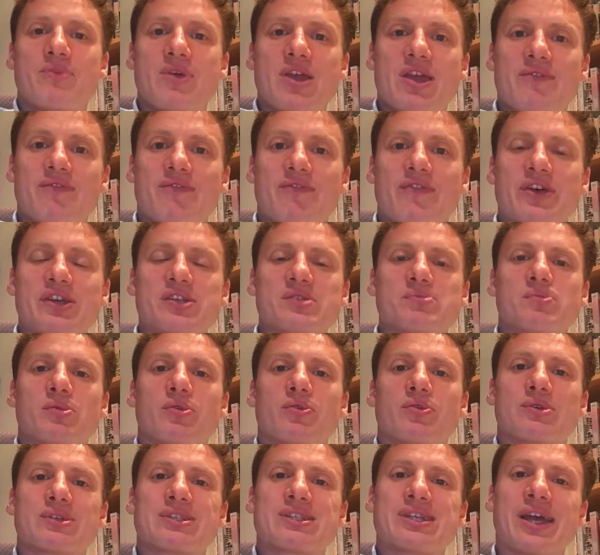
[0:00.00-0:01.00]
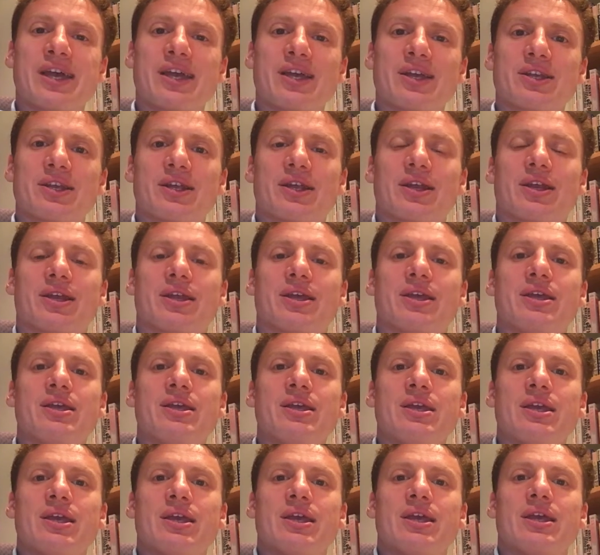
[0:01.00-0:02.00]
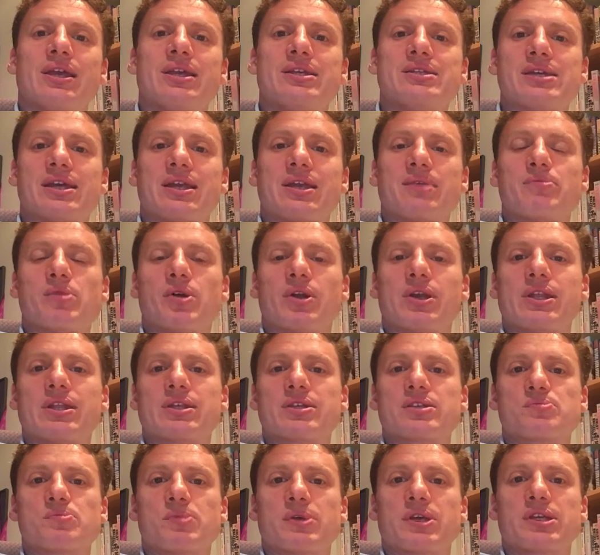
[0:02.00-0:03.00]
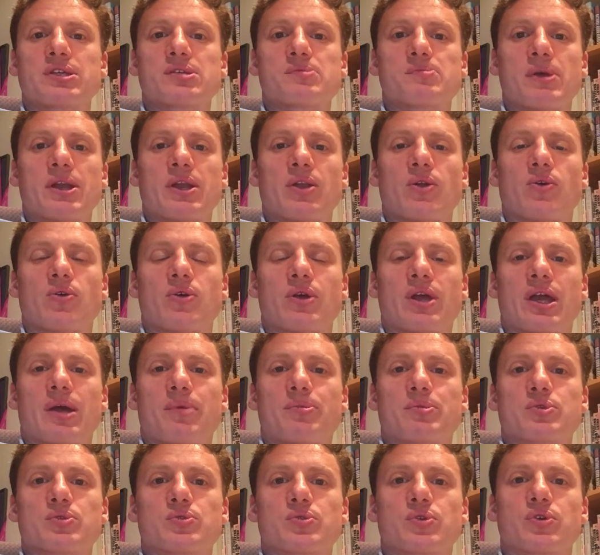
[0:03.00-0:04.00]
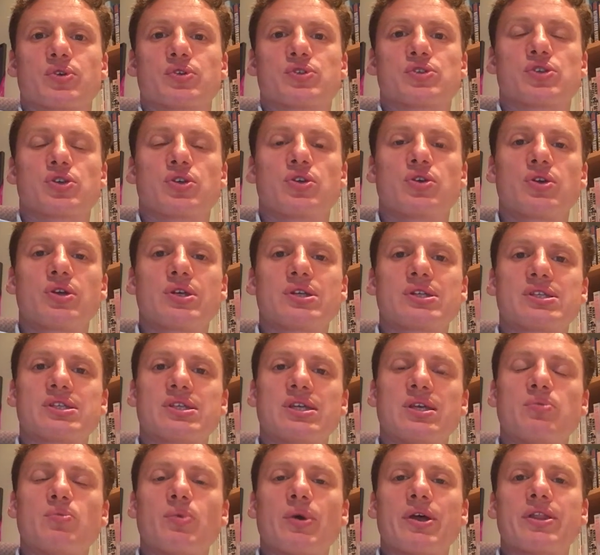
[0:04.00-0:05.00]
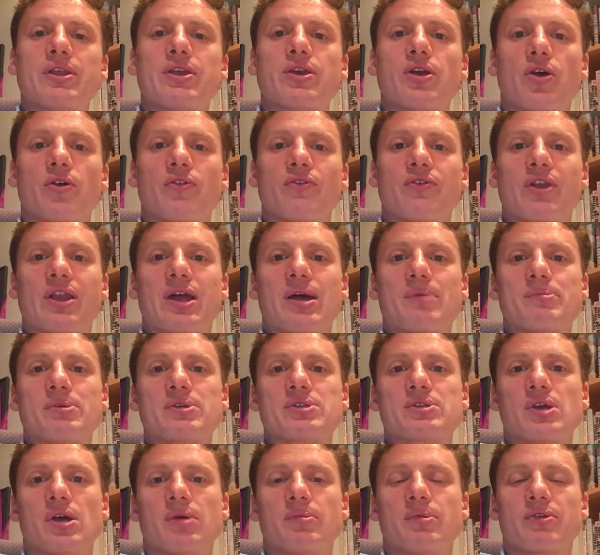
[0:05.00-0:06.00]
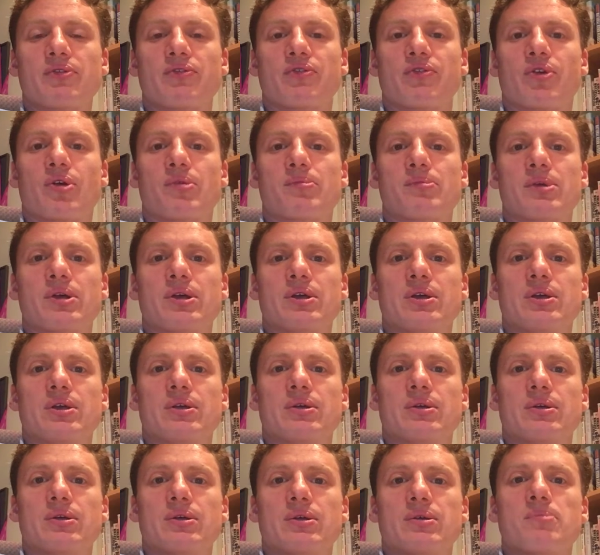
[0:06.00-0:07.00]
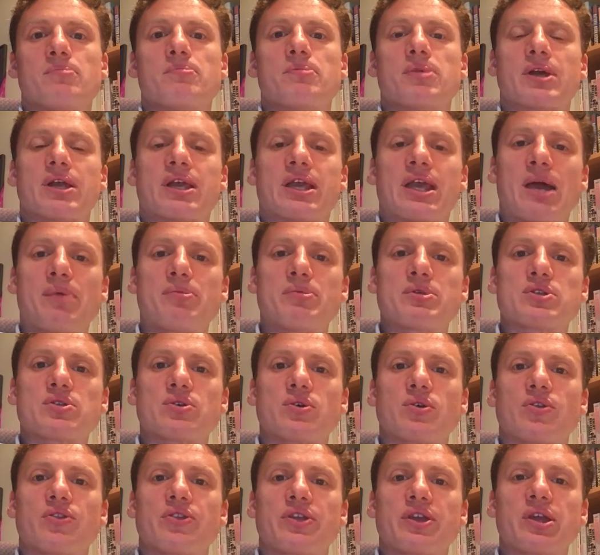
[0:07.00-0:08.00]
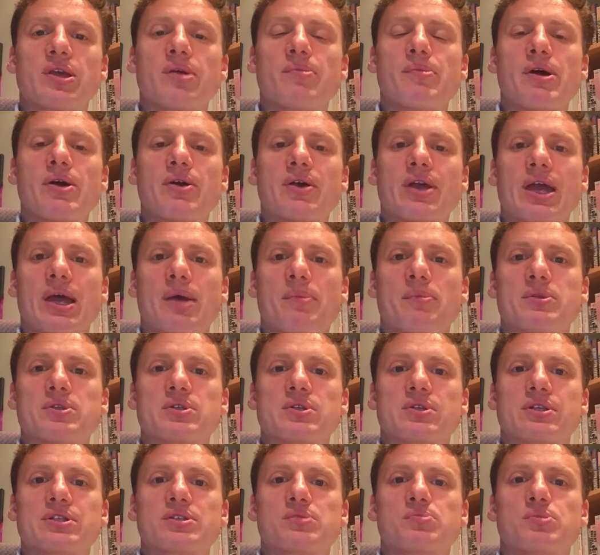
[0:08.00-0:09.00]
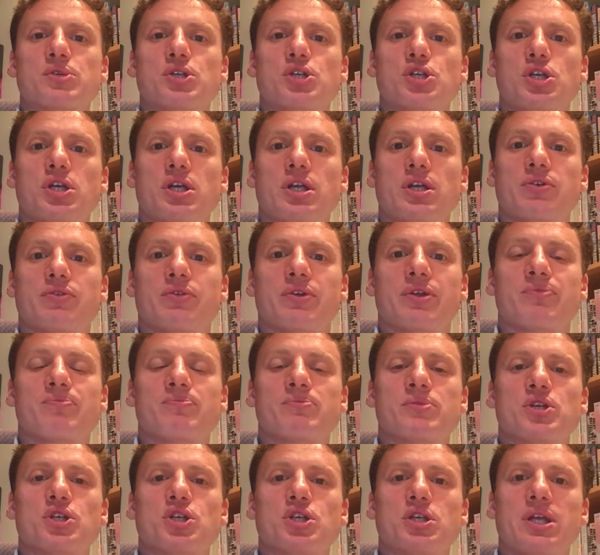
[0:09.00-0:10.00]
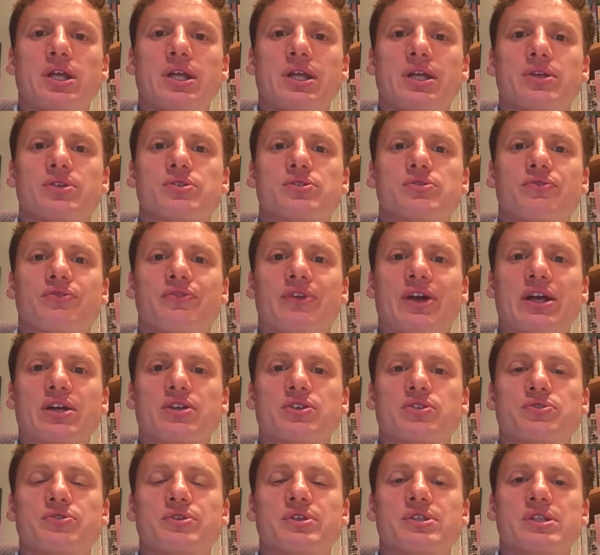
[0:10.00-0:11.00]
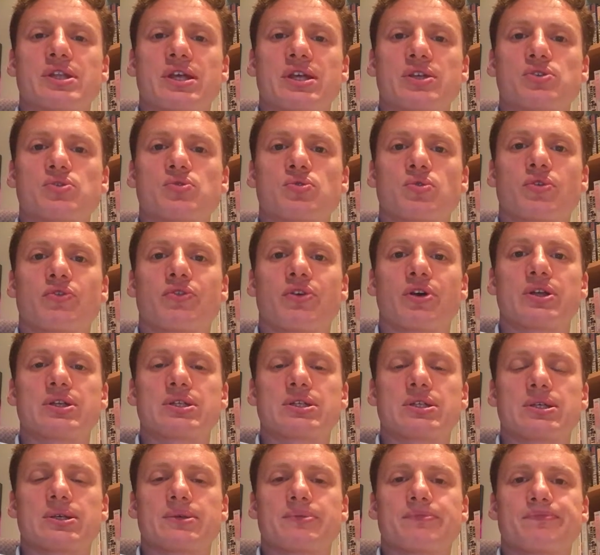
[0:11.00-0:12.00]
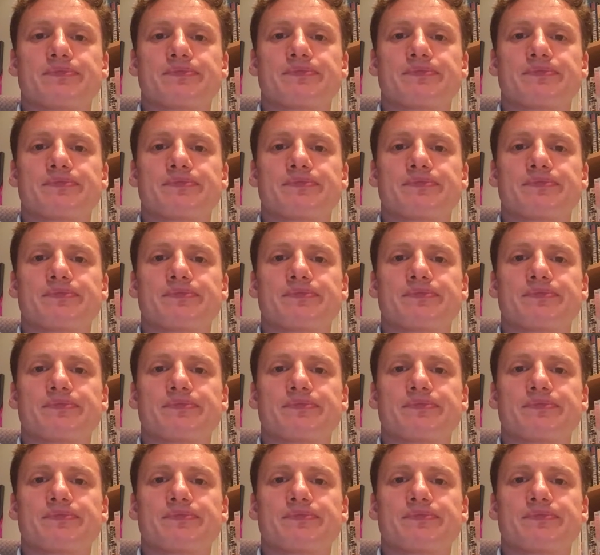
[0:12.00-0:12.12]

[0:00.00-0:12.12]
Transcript: Investment technically is any money that's being spent on capital goods, so you can see where the overlap is coming from. But capital, think about capital as machinery, machines, factories, that sort of idea.